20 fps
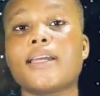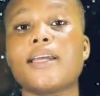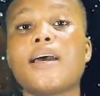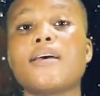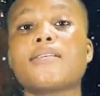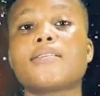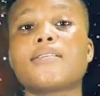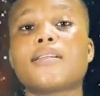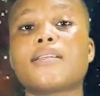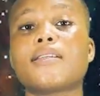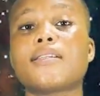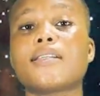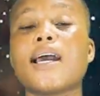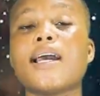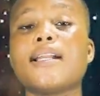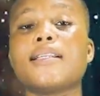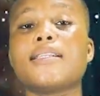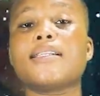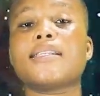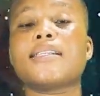Yes,
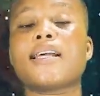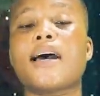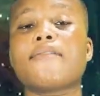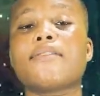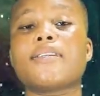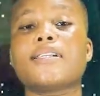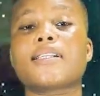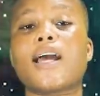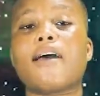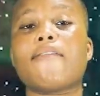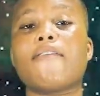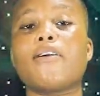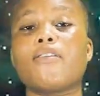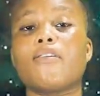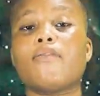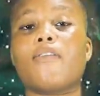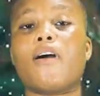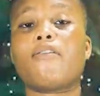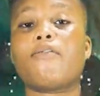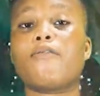scientists have discovered
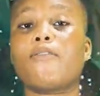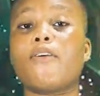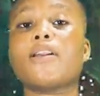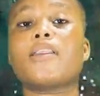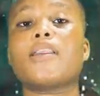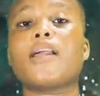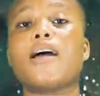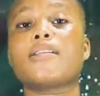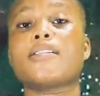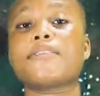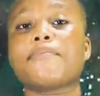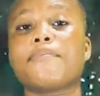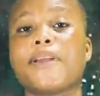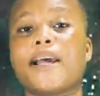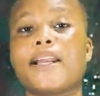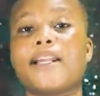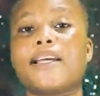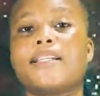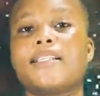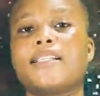over 4,000
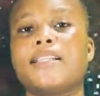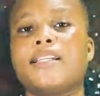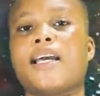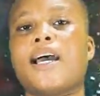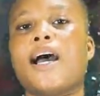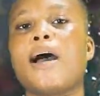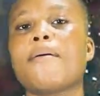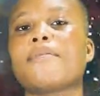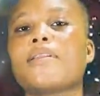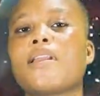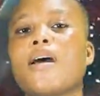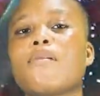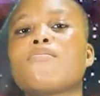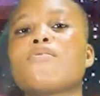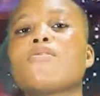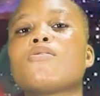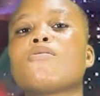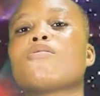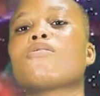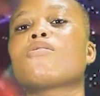planets in the
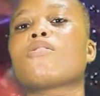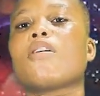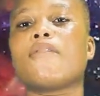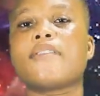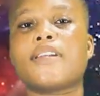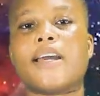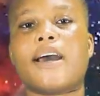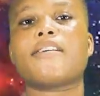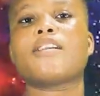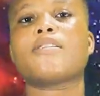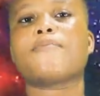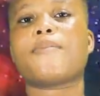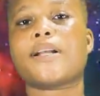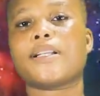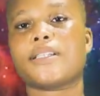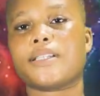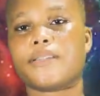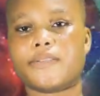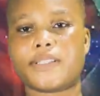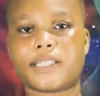habitable zones of their
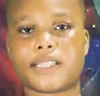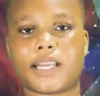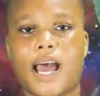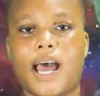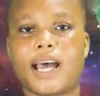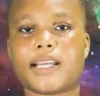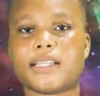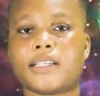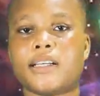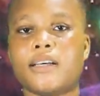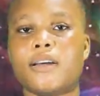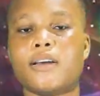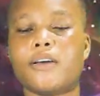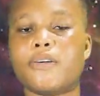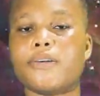respective stars,